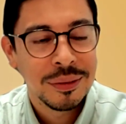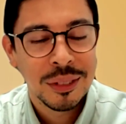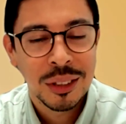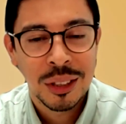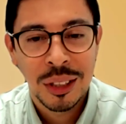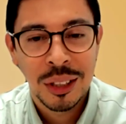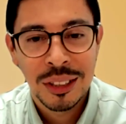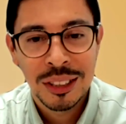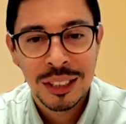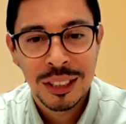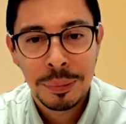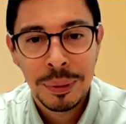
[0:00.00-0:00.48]

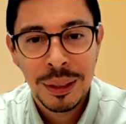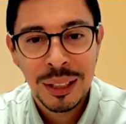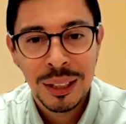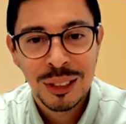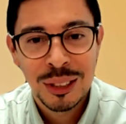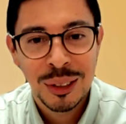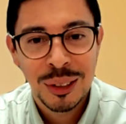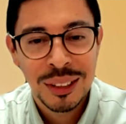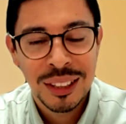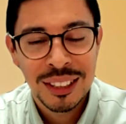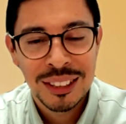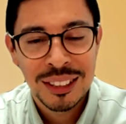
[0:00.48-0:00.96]
couldn't speak
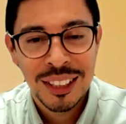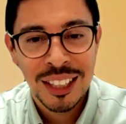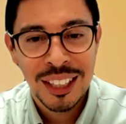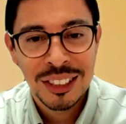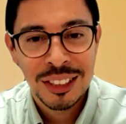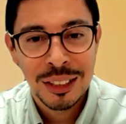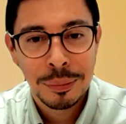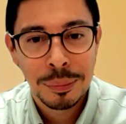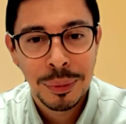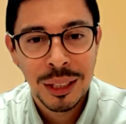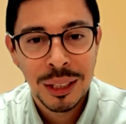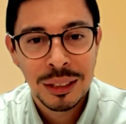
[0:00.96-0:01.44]
during the
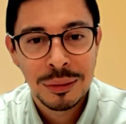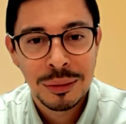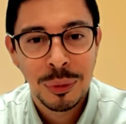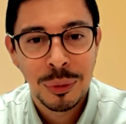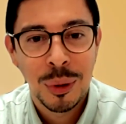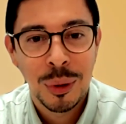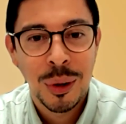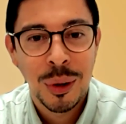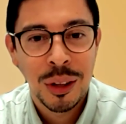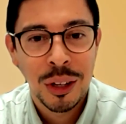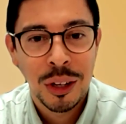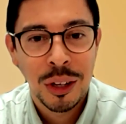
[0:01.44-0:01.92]
session, but
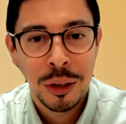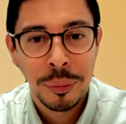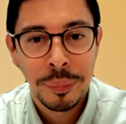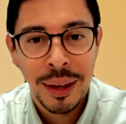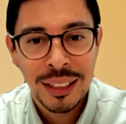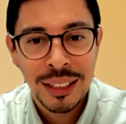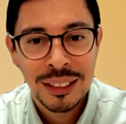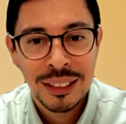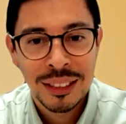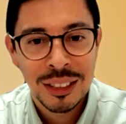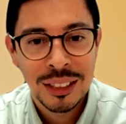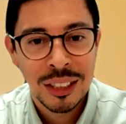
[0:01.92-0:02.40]
wrote a little
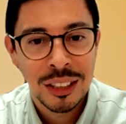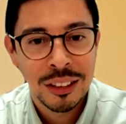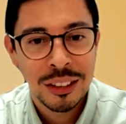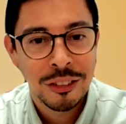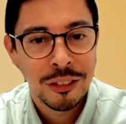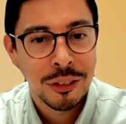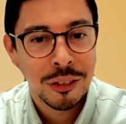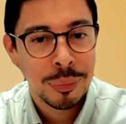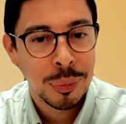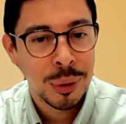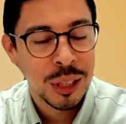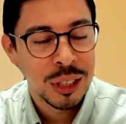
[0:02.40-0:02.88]
message here
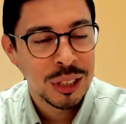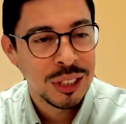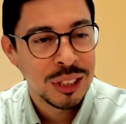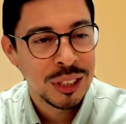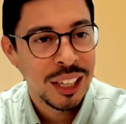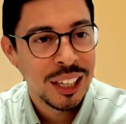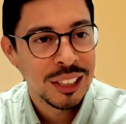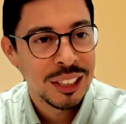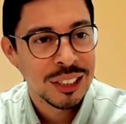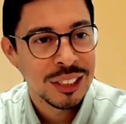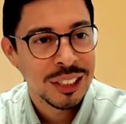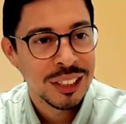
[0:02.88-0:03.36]
of
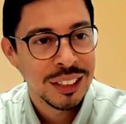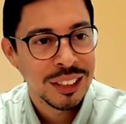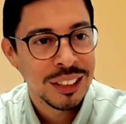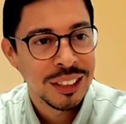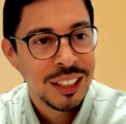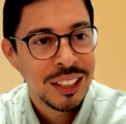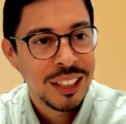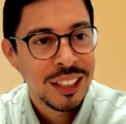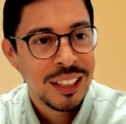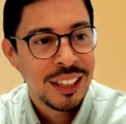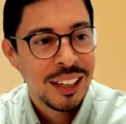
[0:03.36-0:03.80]
appreciation,